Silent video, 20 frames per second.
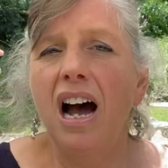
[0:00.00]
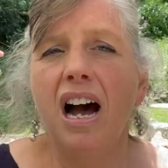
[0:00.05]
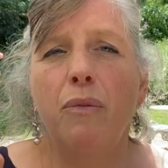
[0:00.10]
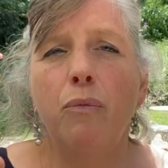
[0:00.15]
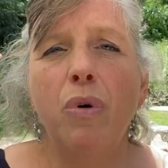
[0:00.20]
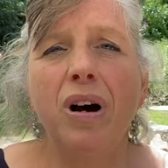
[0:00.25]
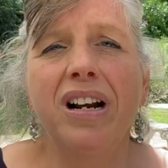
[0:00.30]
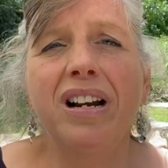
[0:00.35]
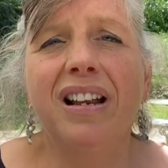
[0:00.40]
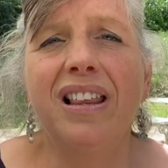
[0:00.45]

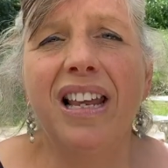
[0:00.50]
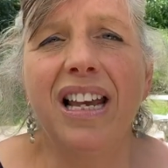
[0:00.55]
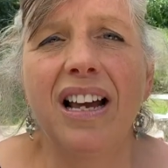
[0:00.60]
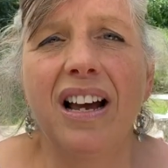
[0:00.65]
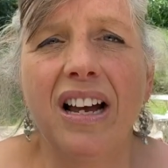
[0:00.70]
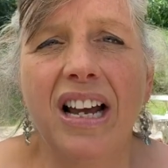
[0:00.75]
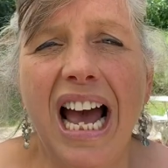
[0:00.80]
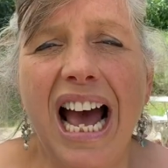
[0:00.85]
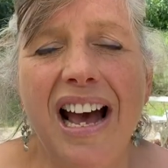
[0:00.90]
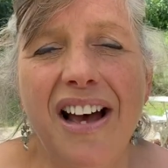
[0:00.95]
One thing
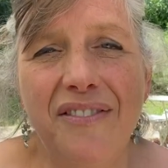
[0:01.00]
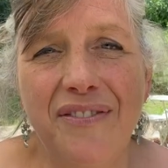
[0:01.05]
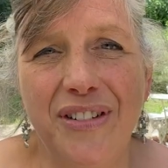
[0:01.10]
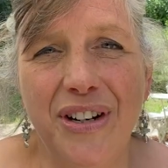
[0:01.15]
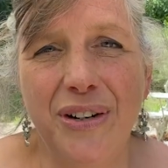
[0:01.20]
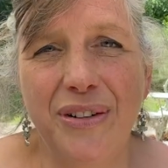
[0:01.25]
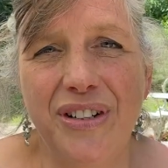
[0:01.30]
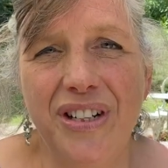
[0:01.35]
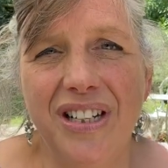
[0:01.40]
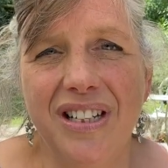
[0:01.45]
I have
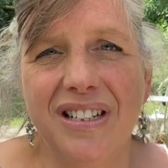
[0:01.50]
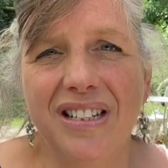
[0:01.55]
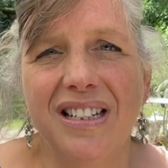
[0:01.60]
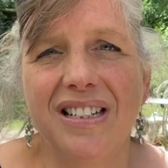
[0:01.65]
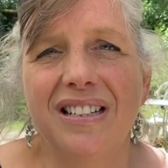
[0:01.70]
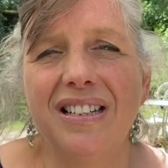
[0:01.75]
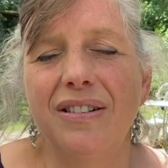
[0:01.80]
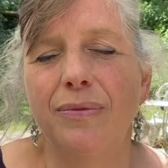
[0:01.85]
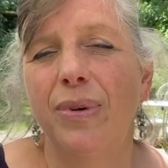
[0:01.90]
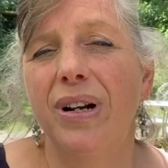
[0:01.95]
noticed is
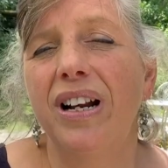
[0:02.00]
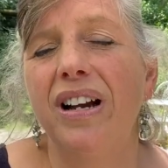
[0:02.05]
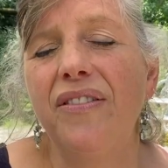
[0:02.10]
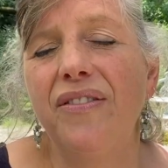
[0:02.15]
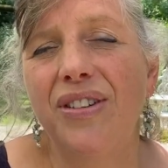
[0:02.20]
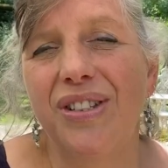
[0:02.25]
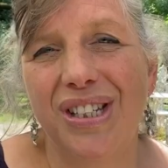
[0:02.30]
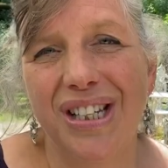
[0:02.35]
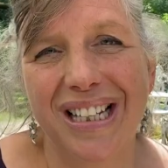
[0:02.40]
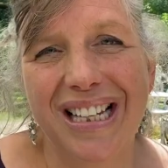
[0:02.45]
that when I
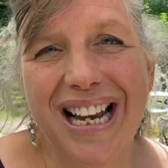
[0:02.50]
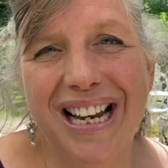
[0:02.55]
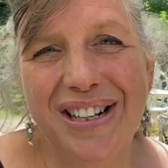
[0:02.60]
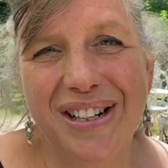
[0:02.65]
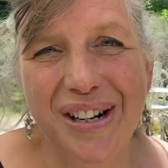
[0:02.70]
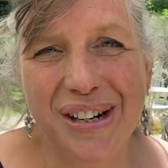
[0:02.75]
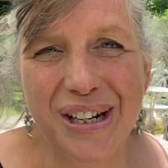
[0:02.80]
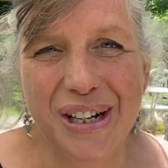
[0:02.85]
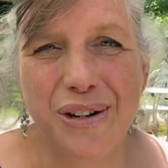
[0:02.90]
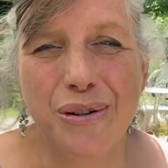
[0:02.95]
visit ley
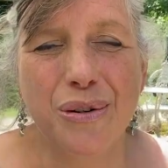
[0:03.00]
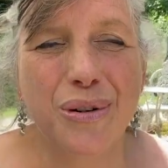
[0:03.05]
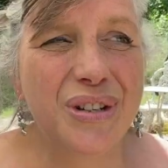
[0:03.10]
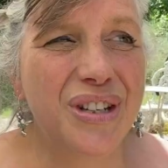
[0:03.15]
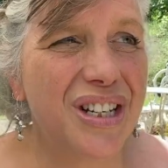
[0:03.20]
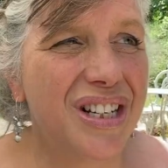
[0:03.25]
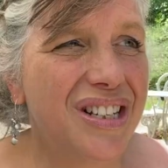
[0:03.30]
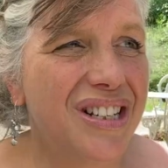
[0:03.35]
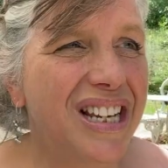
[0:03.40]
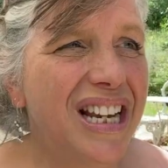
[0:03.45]
line
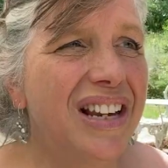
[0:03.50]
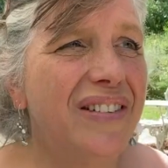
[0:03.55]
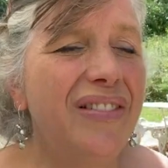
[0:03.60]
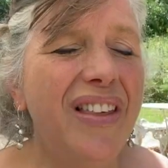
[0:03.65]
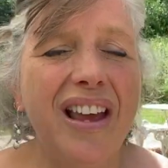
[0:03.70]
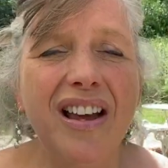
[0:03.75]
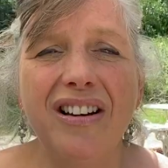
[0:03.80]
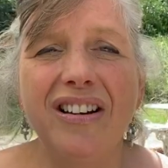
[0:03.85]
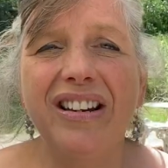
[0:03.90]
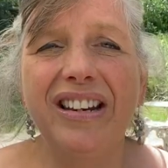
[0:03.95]
crosses, if
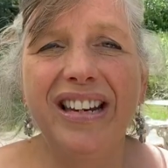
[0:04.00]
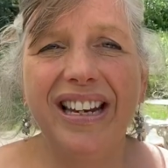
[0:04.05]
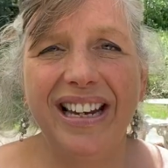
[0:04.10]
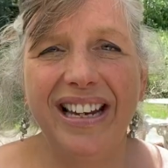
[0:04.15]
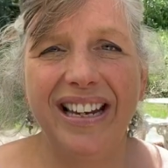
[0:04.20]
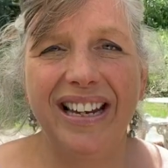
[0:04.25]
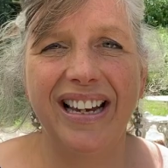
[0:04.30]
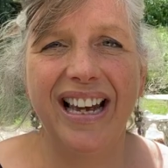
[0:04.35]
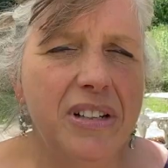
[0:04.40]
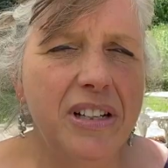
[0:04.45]
they are
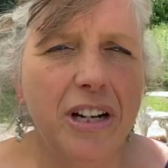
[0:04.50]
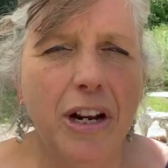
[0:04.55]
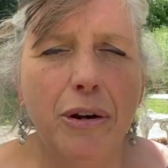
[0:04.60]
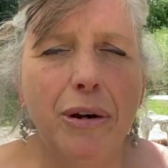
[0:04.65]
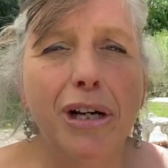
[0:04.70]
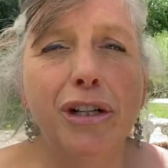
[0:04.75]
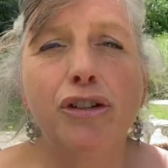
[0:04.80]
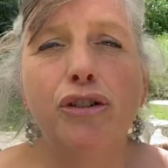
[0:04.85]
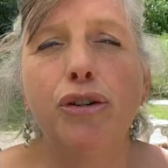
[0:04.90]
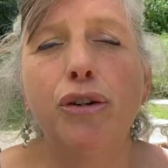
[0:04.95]
near, you know,
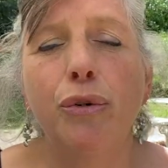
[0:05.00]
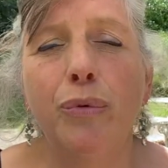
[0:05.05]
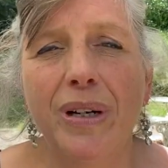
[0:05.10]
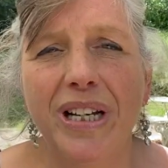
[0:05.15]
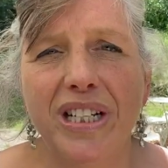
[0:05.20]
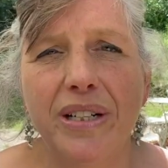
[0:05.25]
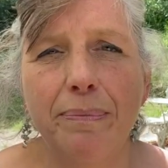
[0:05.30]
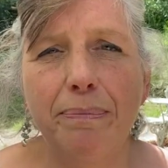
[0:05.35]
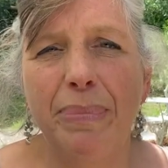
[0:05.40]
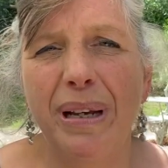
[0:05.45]
a
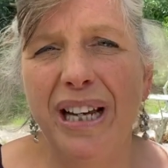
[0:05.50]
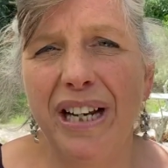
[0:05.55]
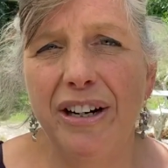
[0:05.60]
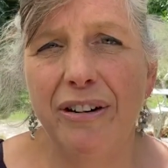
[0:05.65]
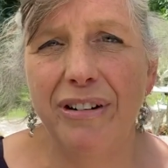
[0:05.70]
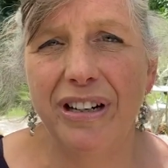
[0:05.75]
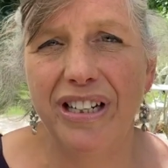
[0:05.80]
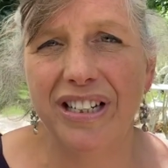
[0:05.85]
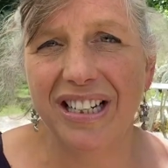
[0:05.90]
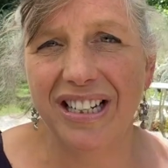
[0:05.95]
Druid
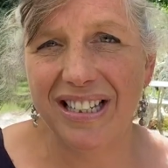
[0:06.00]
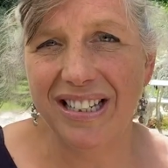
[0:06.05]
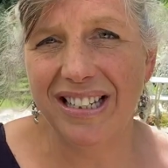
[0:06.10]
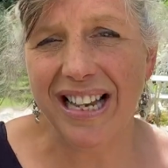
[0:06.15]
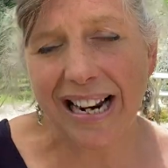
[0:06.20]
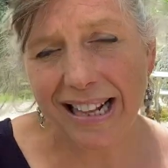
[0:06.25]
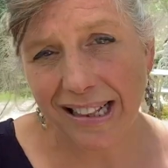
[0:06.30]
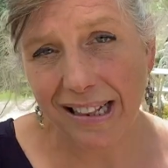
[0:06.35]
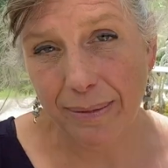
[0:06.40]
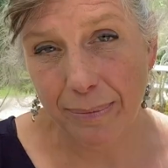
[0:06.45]
period
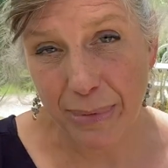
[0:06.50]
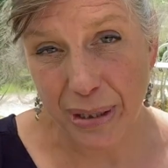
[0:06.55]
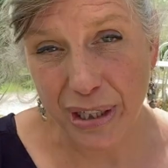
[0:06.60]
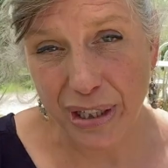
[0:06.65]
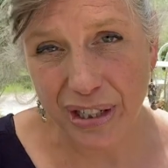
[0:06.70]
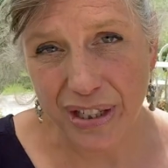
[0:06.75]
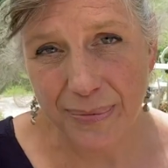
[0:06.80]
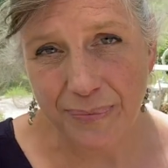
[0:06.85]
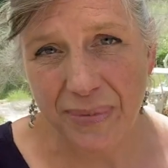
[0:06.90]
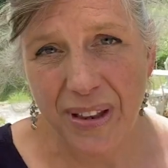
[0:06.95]

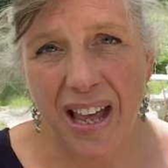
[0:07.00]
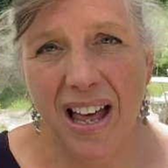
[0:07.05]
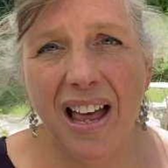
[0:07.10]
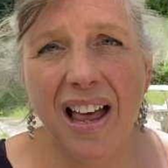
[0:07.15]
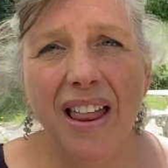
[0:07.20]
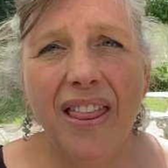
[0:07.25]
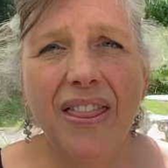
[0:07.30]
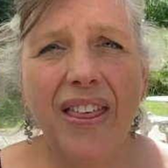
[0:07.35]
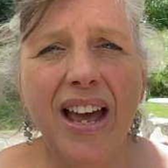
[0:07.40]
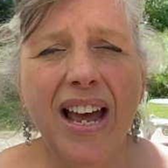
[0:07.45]
settlement,
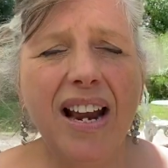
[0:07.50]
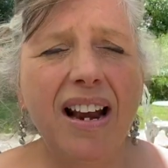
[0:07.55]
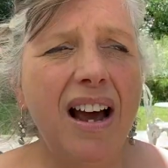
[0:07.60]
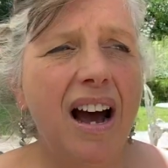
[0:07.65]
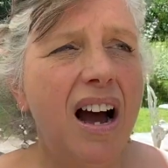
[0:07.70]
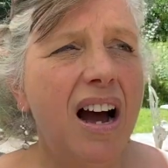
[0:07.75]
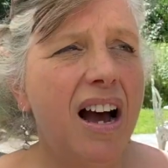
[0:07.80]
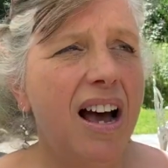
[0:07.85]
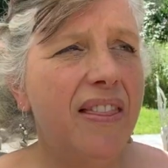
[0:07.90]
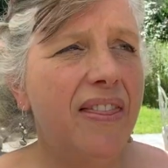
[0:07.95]
then
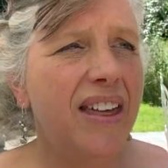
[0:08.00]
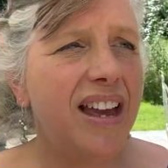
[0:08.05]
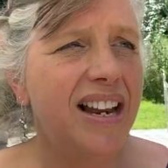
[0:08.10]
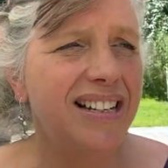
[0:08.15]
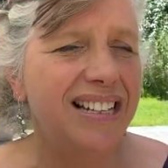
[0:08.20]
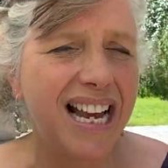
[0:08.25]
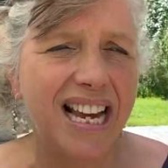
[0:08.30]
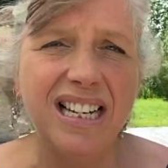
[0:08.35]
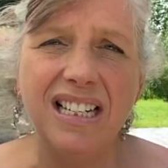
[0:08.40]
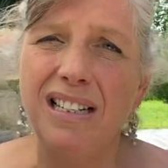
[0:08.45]
there
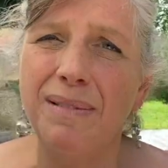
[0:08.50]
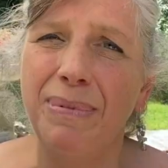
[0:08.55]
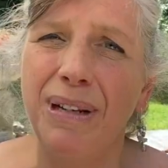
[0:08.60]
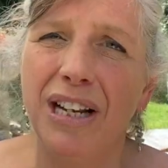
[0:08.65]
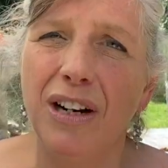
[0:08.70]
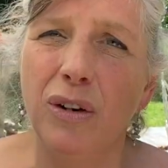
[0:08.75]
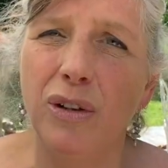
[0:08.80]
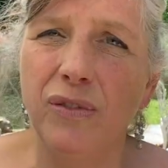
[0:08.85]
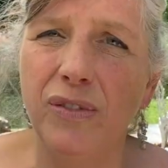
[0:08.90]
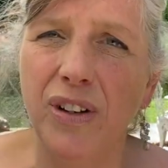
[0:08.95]
tend to be a lot of